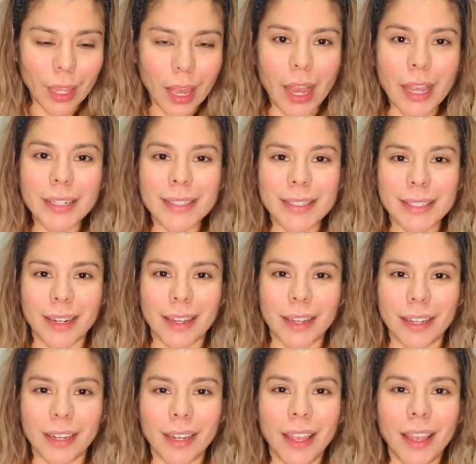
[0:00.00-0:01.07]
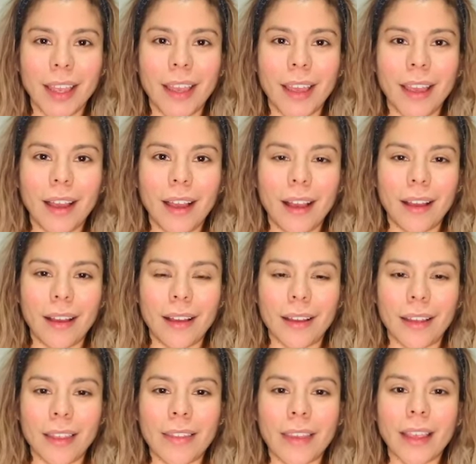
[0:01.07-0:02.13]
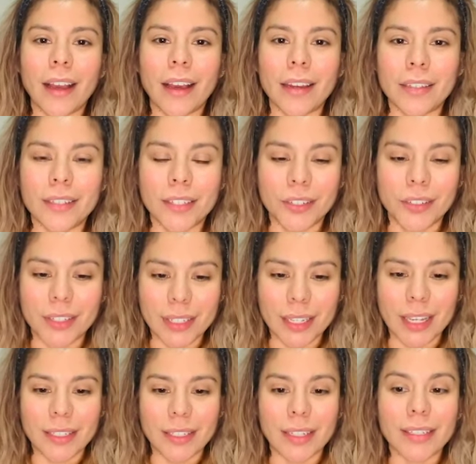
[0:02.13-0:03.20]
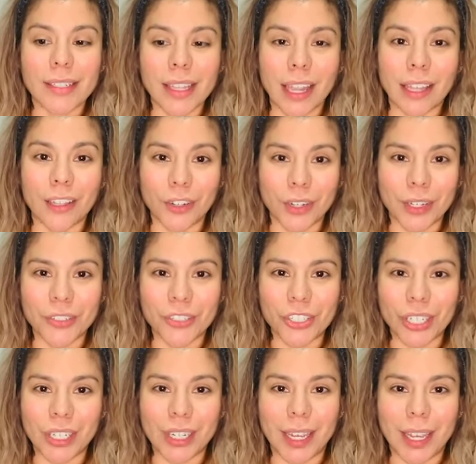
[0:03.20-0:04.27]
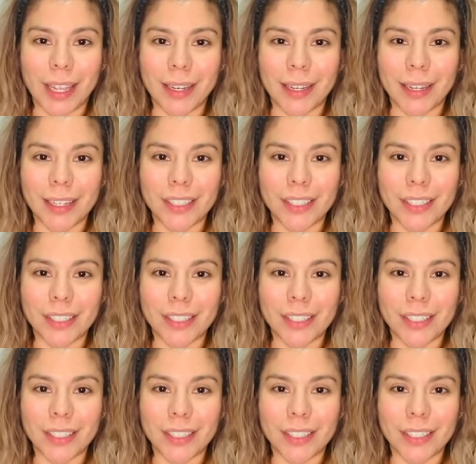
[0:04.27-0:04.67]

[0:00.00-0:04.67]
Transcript: Einstein uh, and they got into discussing scalar energy and